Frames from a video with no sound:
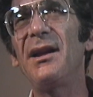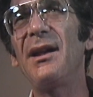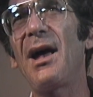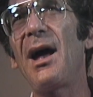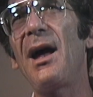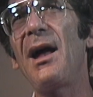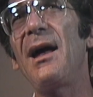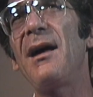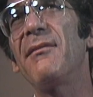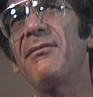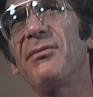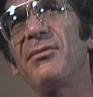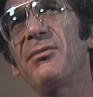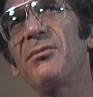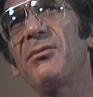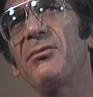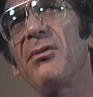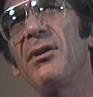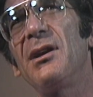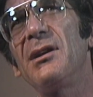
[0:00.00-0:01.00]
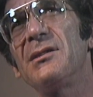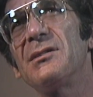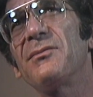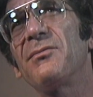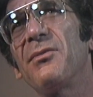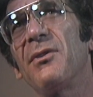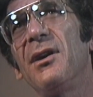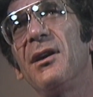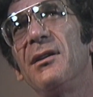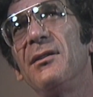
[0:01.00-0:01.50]
and I have strange
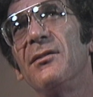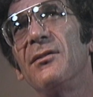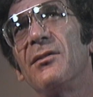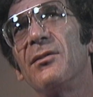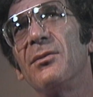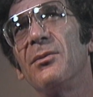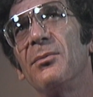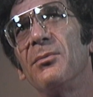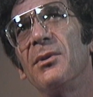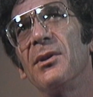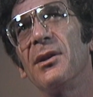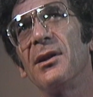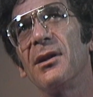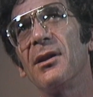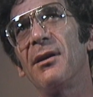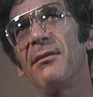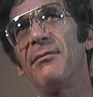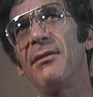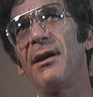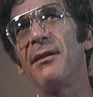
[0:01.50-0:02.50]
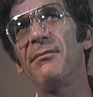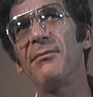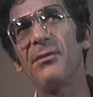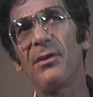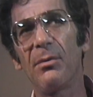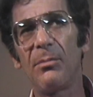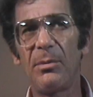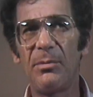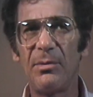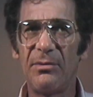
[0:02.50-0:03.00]
friends who really love that film.